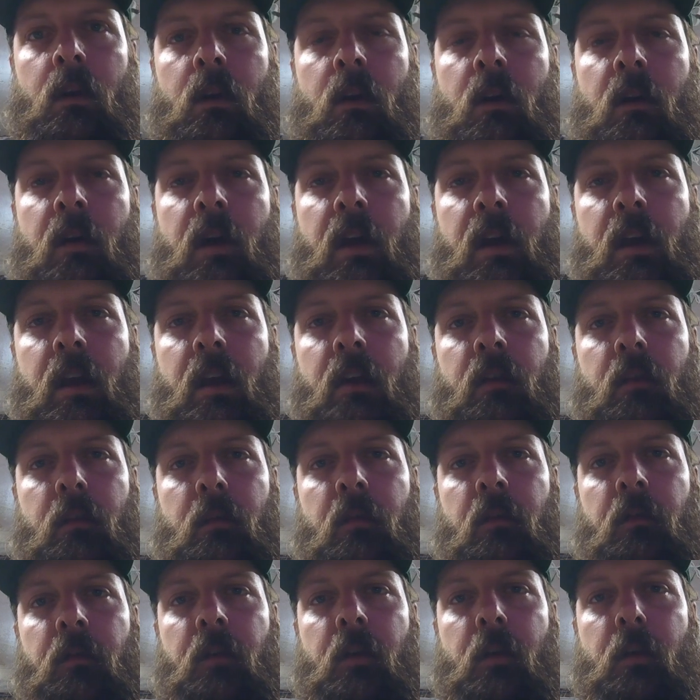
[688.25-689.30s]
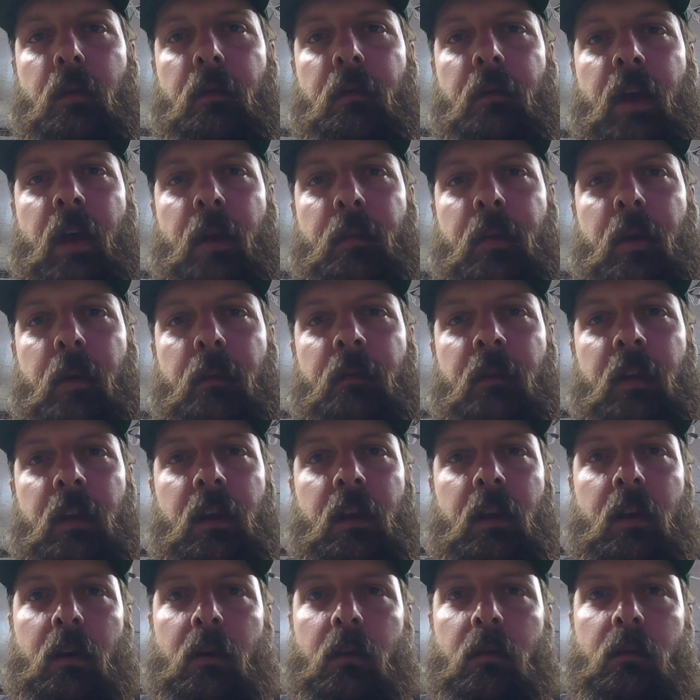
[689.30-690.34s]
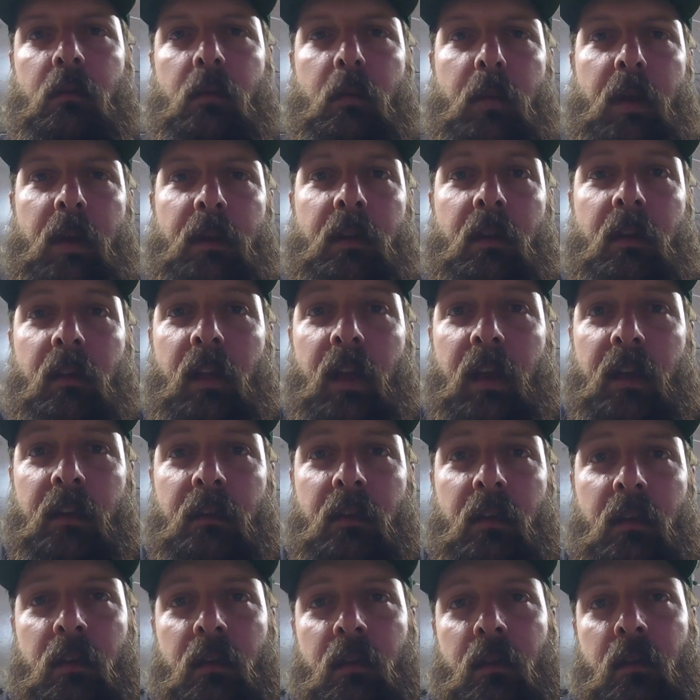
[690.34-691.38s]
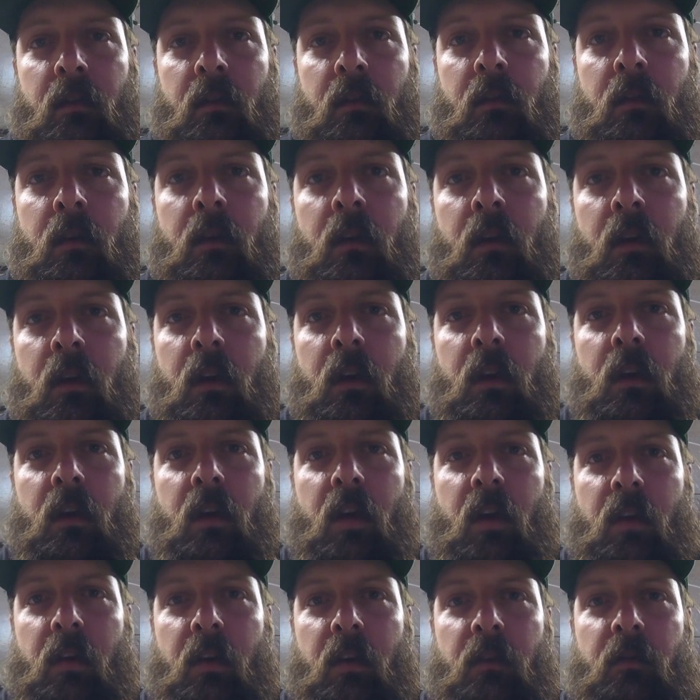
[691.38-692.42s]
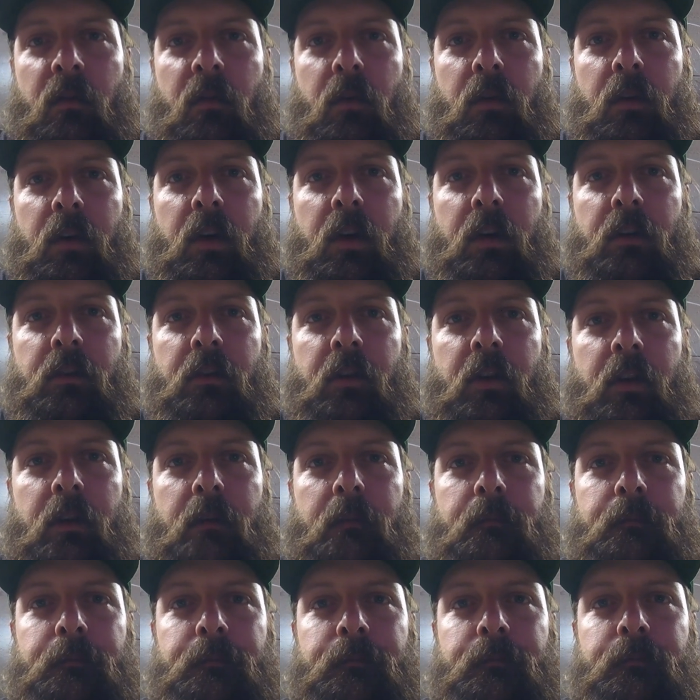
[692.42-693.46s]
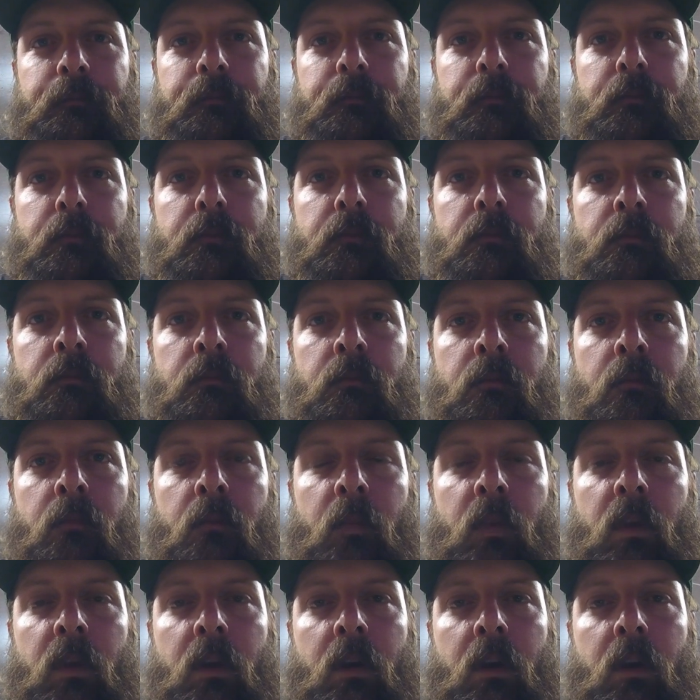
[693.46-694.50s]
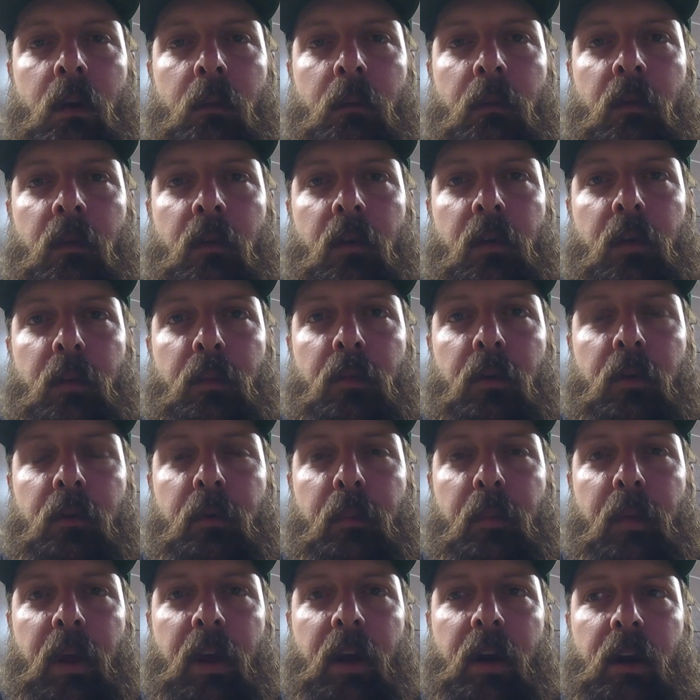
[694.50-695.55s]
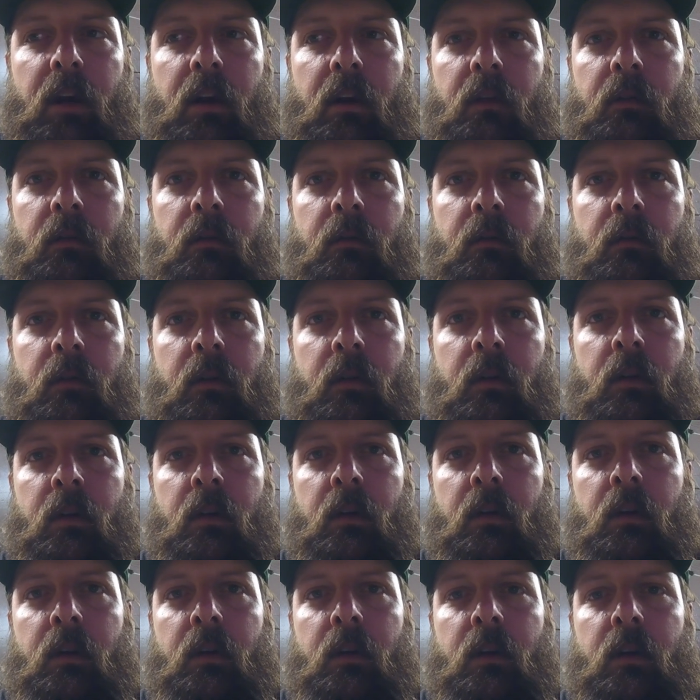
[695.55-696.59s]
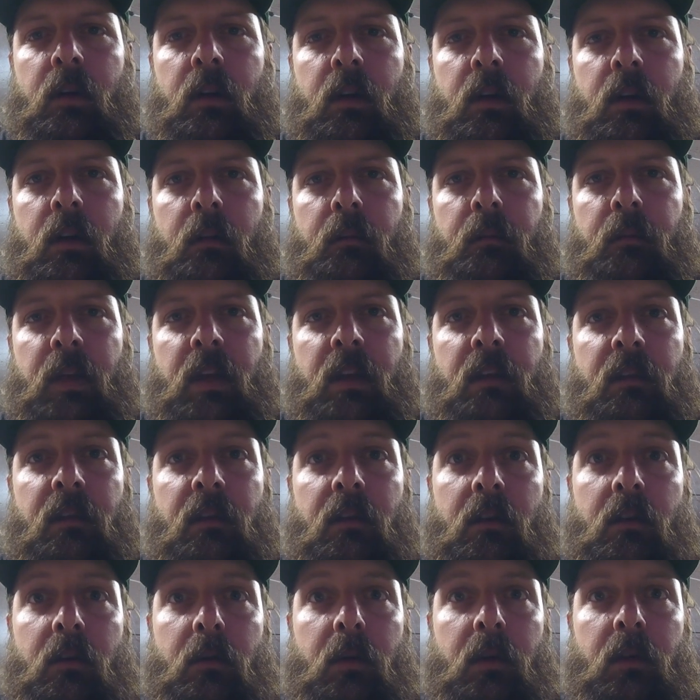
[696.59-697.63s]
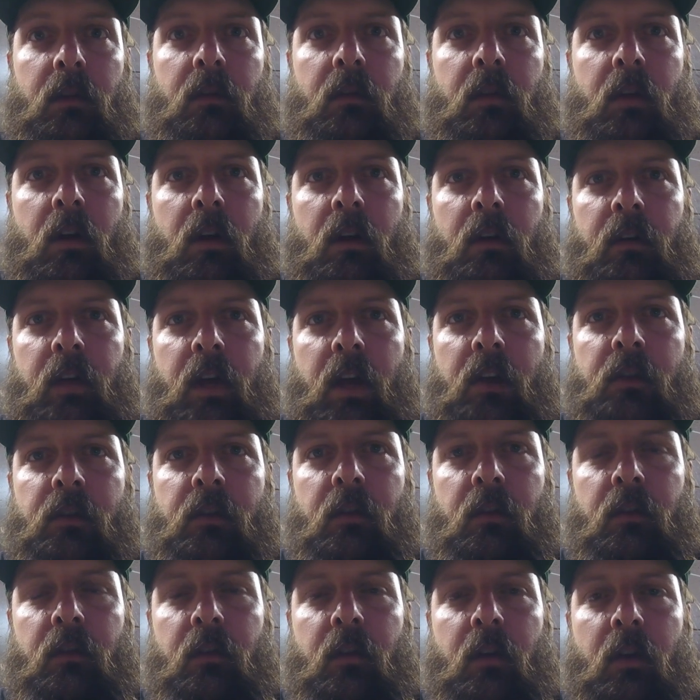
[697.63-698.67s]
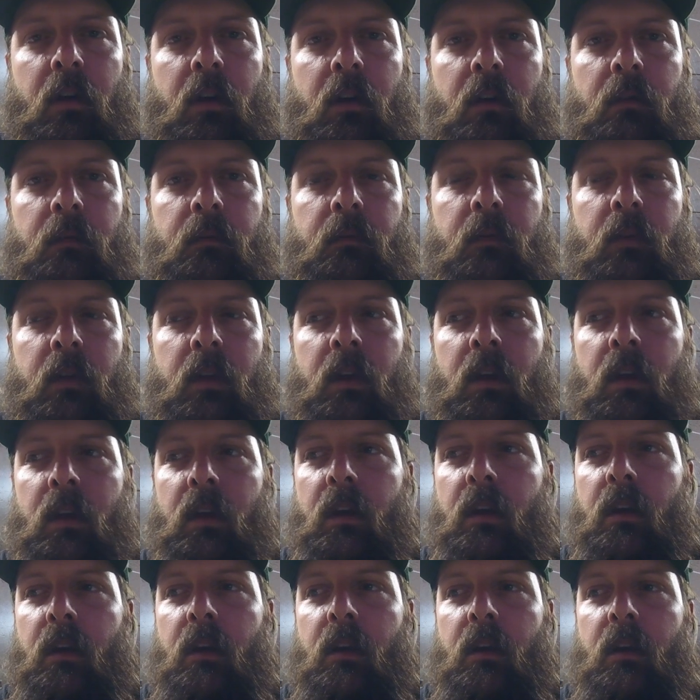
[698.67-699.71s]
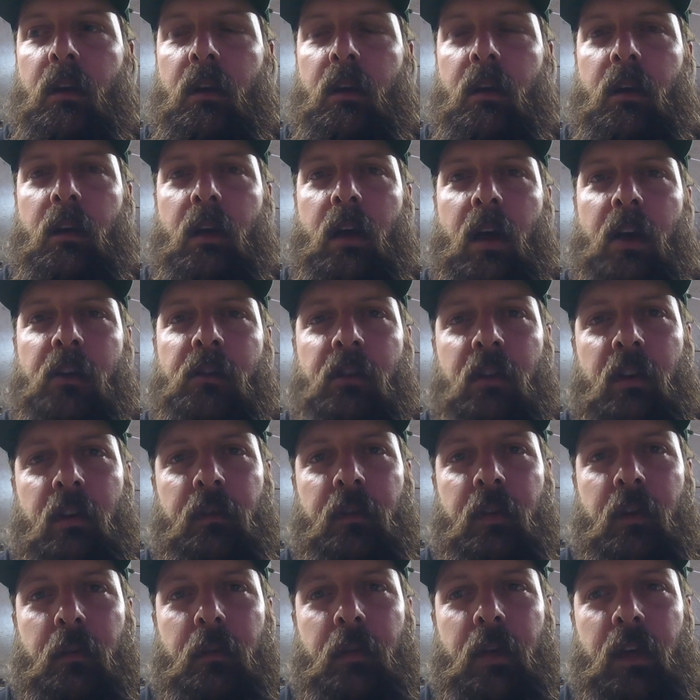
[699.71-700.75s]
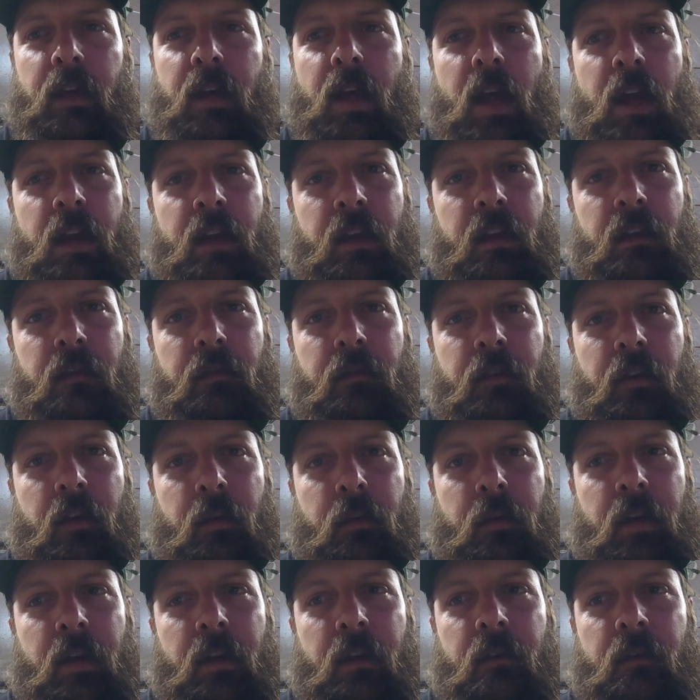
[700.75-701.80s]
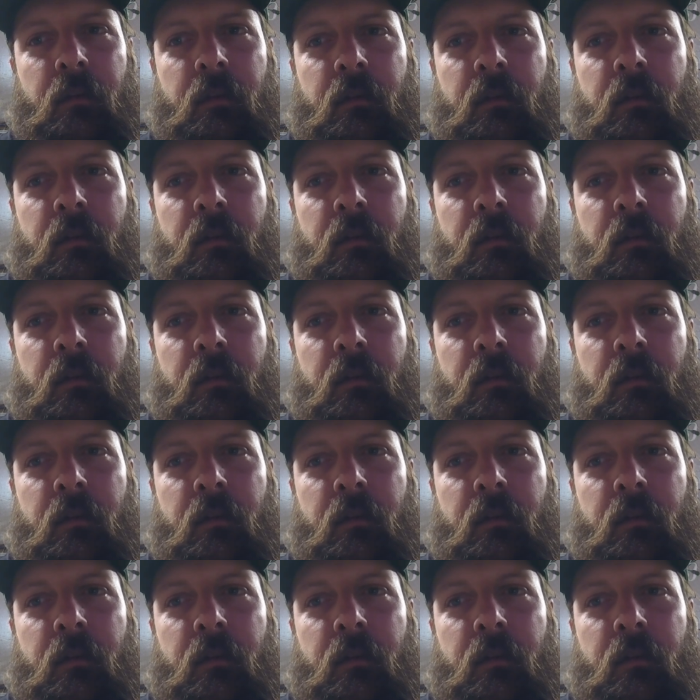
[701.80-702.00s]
Alright guys, I'm going to film a wrap-up video about the Lexus LS400 circuit board repair, ECU install, dash install. I should have filmed it. I didn't film it.